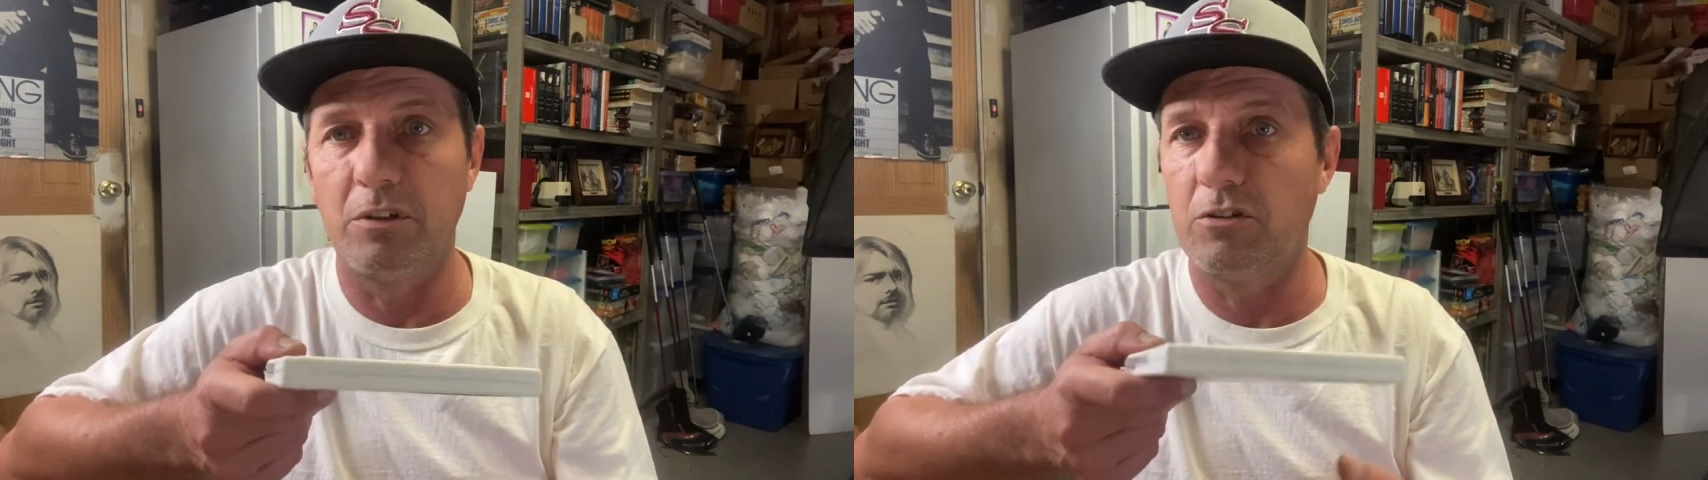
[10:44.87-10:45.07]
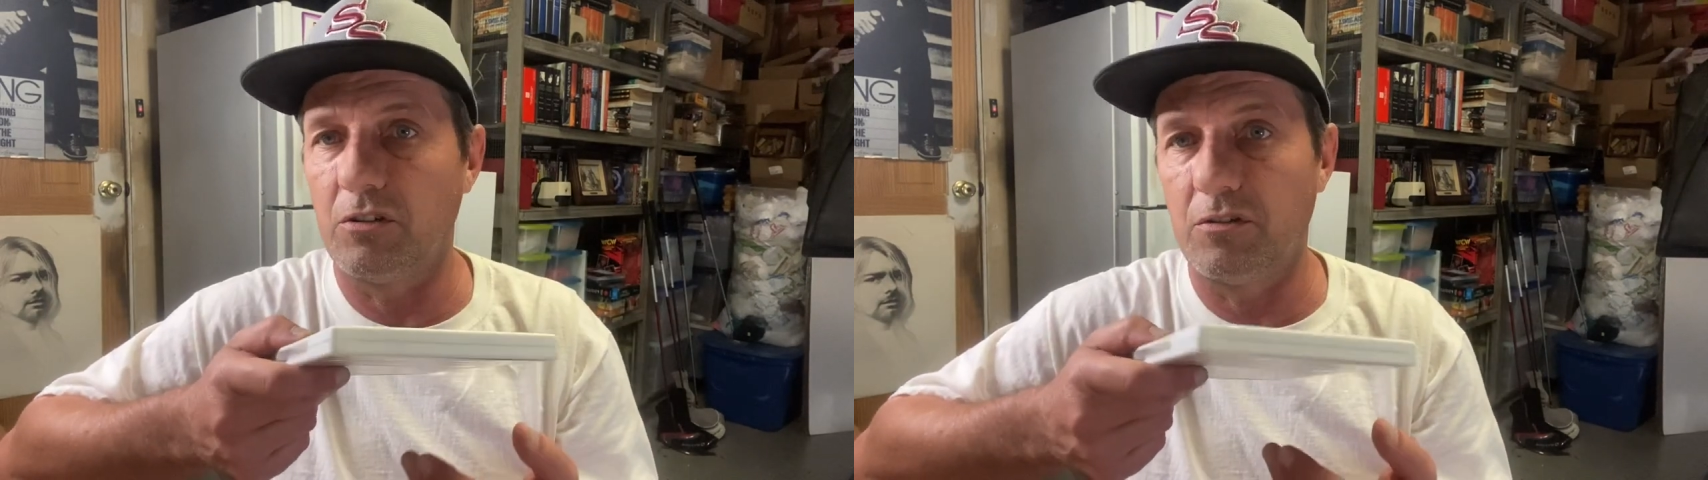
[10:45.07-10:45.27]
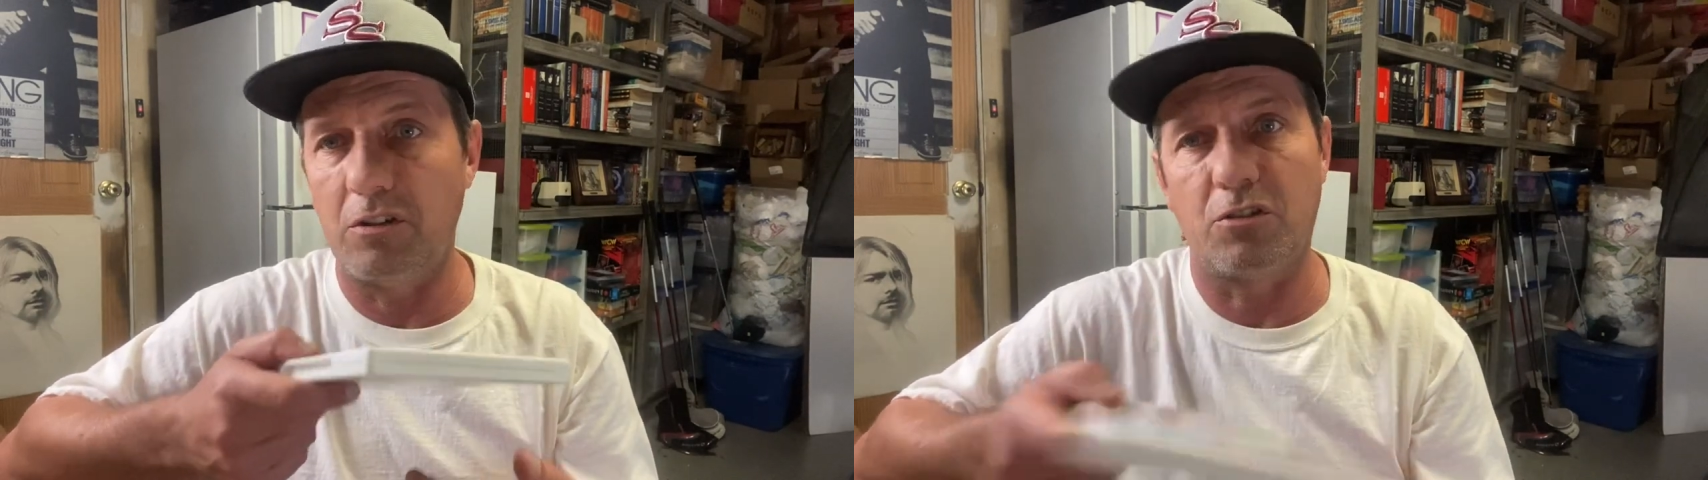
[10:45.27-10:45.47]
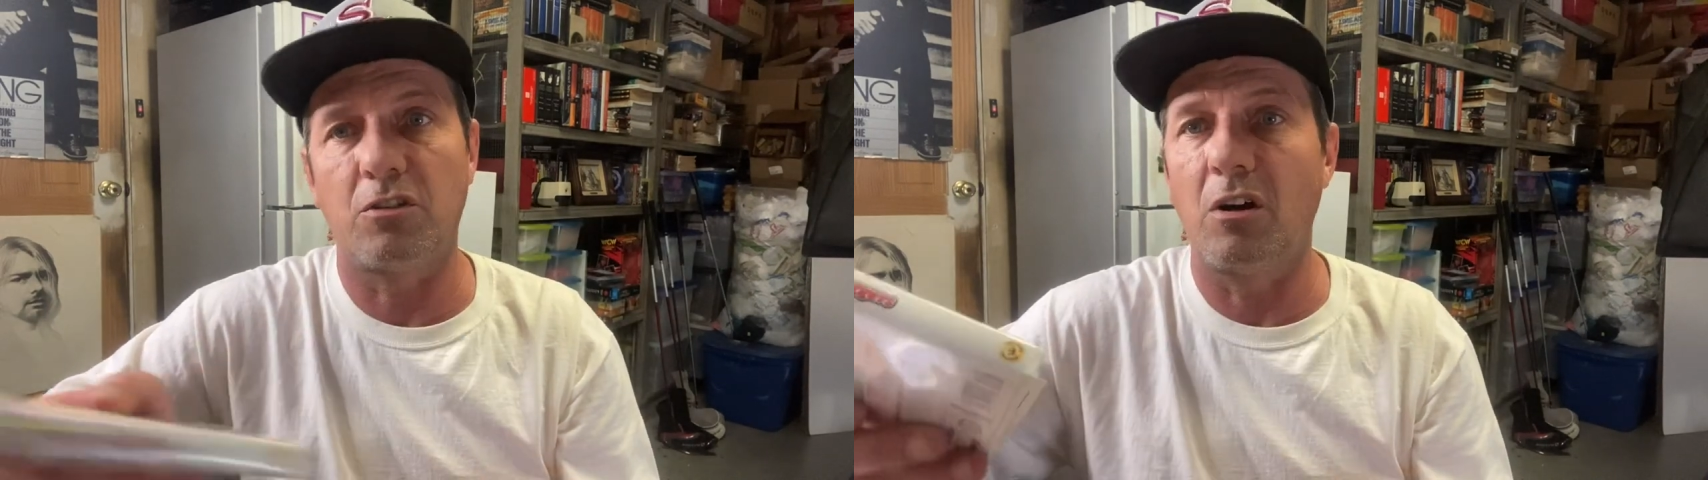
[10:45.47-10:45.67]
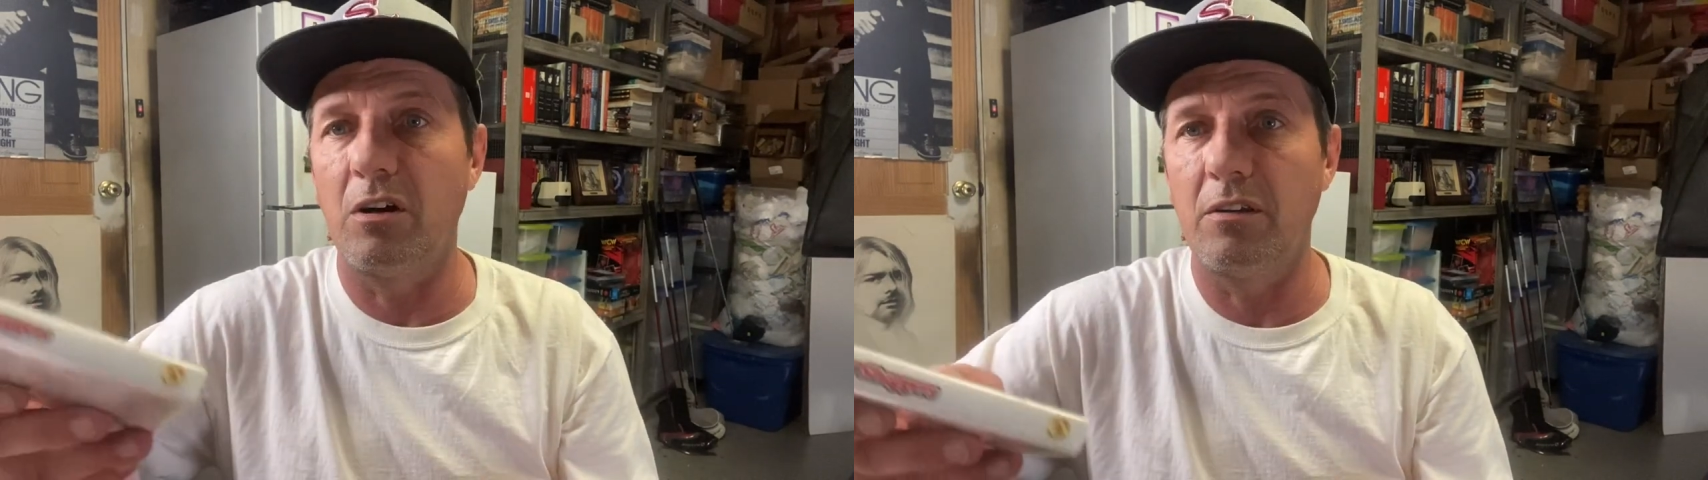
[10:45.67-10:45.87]
just
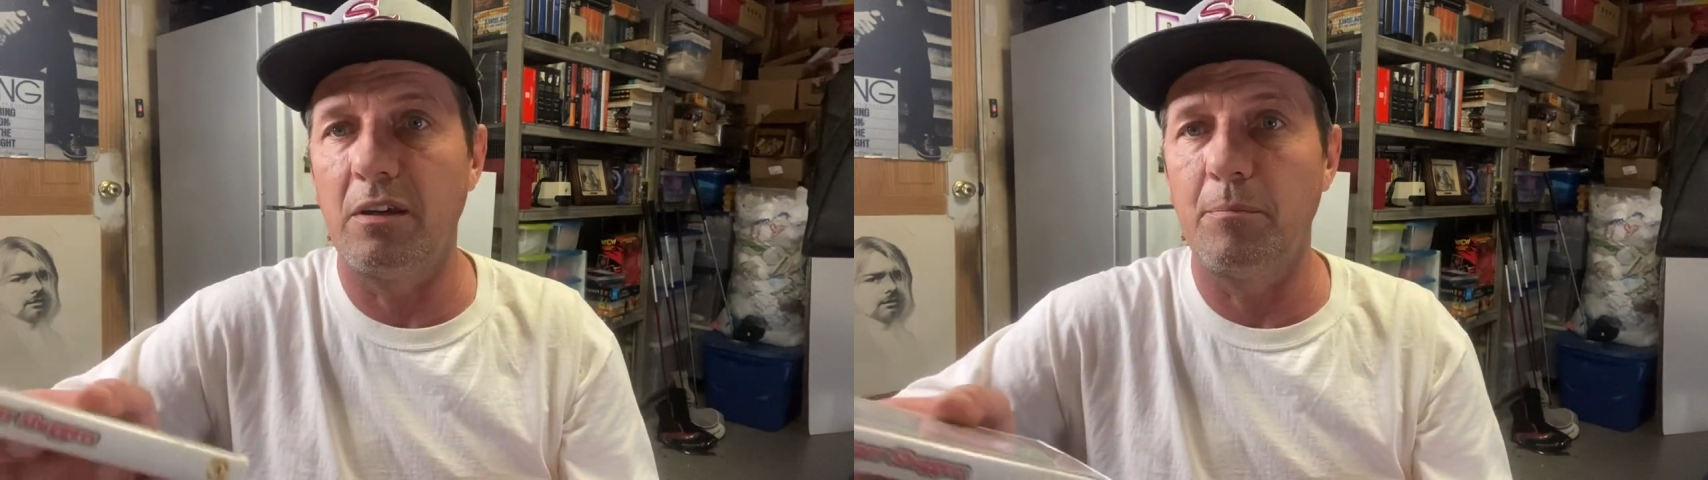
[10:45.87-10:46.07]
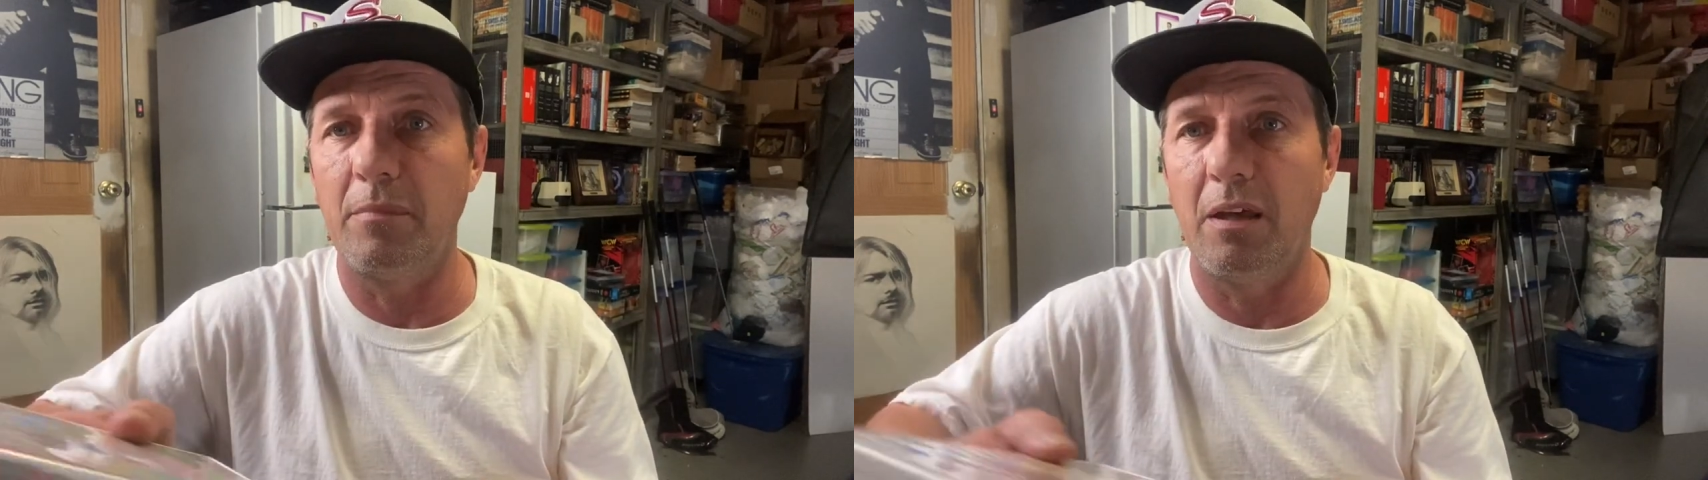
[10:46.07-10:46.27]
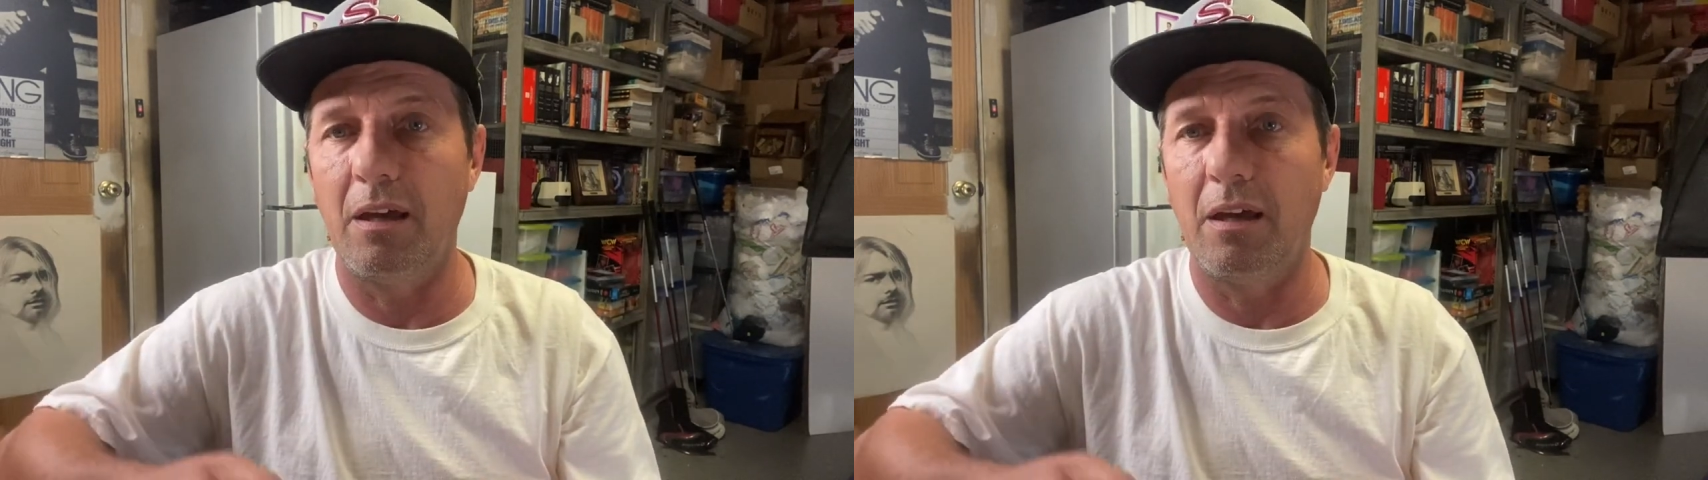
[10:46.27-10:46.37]
discard them